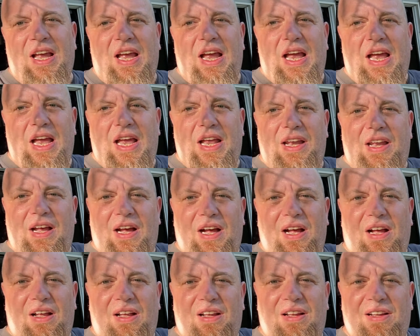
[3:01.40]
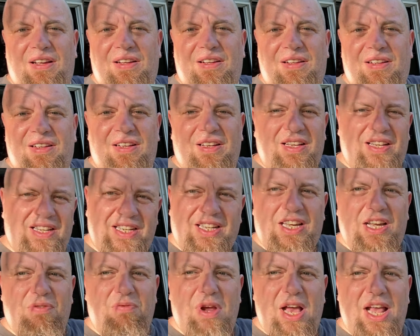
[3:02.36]
and
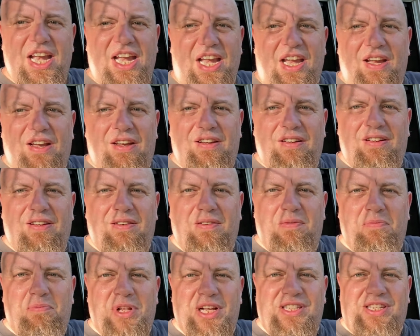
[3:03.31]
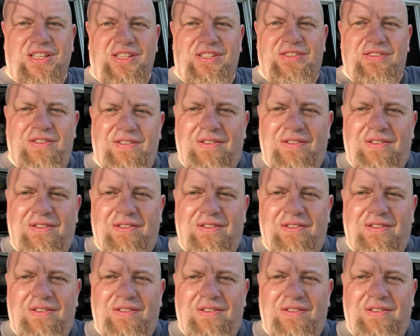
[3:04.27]
get ready. Blessings.